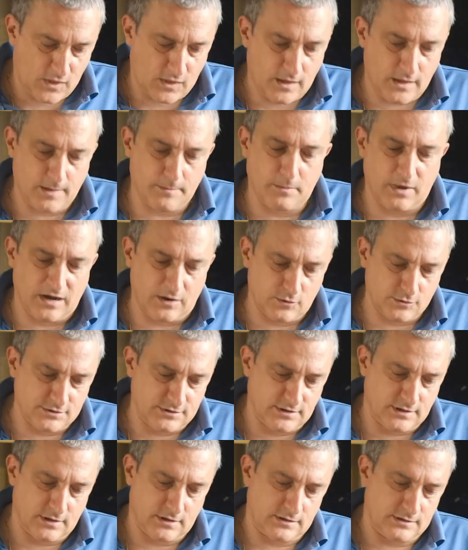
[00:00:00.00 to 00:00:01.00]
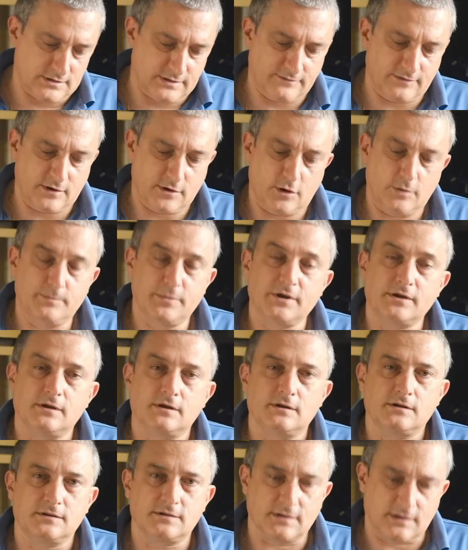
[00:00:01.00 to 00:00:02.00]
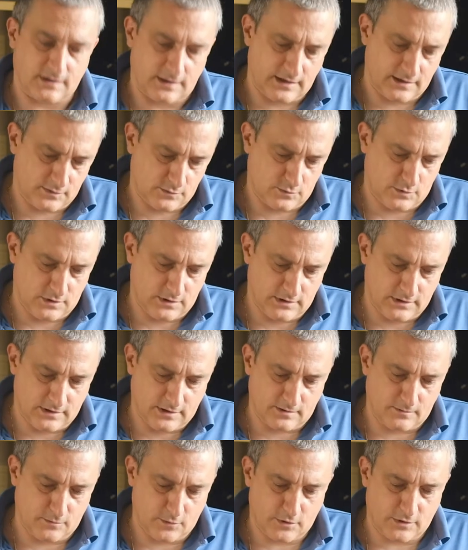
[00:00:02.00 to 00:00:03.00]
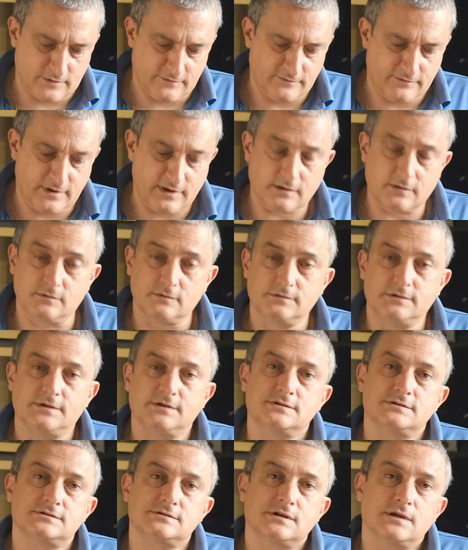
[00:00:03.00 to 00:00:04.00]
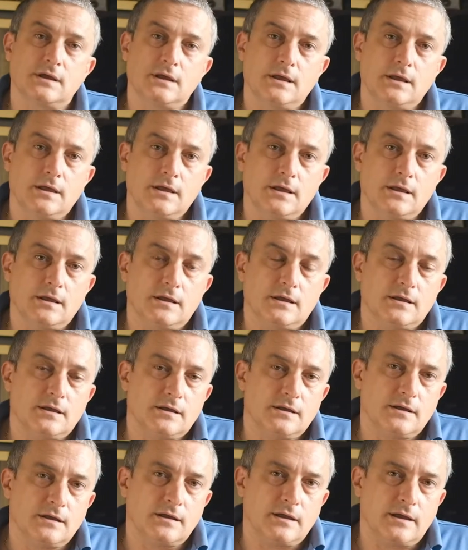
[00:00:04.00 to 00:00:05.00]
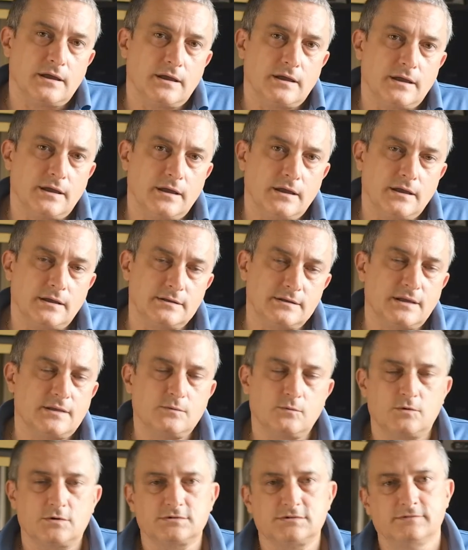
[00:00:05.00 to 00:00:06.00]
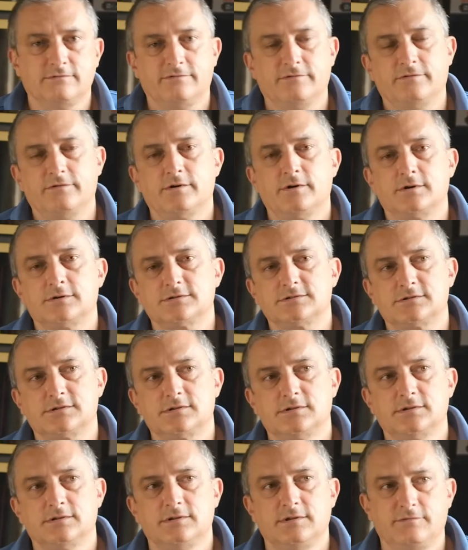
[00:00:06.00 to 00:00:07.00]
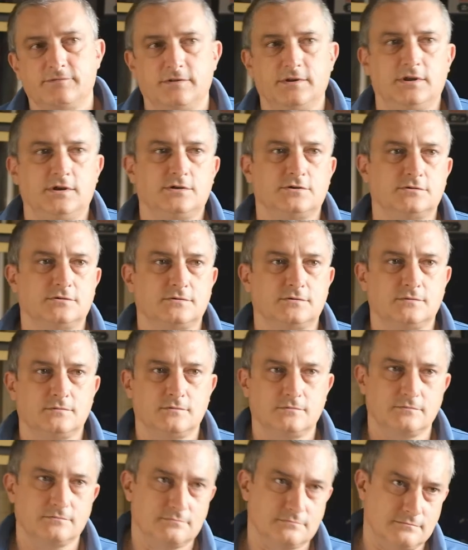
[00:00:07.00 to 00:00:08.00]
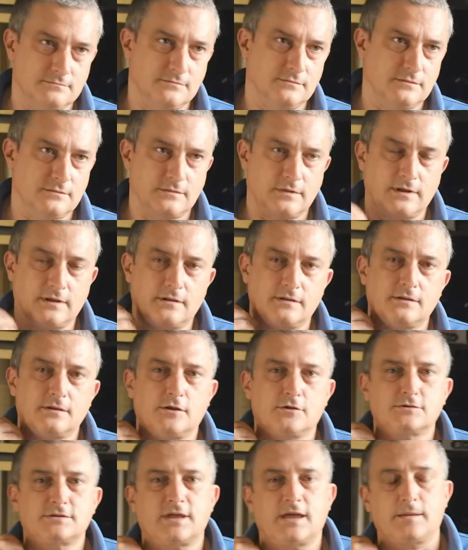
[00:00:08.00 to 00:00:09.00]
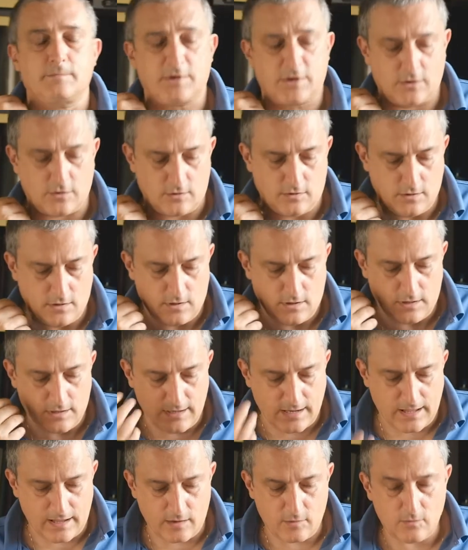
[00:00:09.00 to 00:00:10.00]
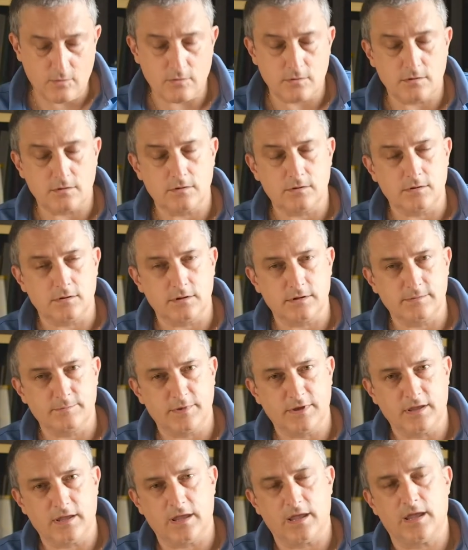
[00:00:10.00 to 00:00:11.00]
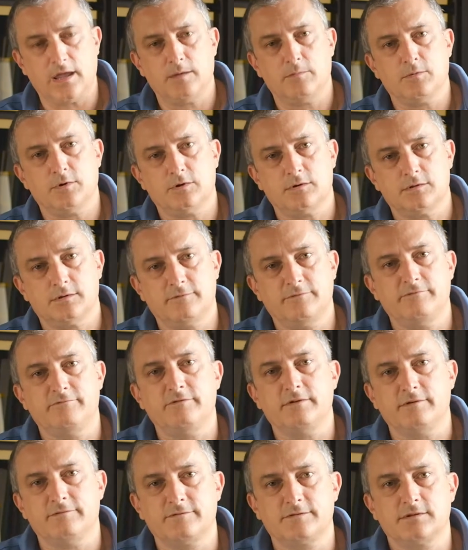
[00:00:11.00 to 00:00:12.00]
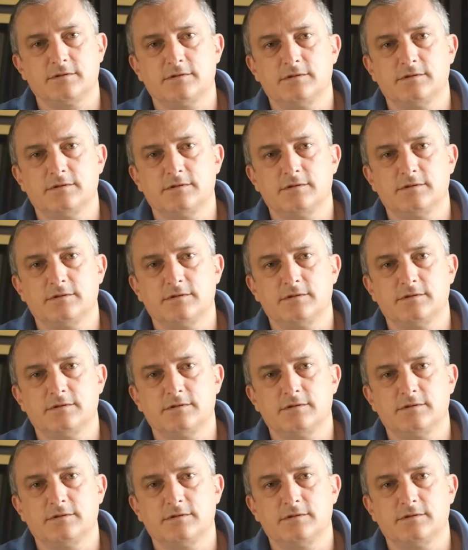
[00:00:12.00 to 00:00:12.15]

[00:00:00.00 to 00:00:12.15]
about the developing intellectual and moral faculties, and that was the first definition a long time ago. Now it became the fifth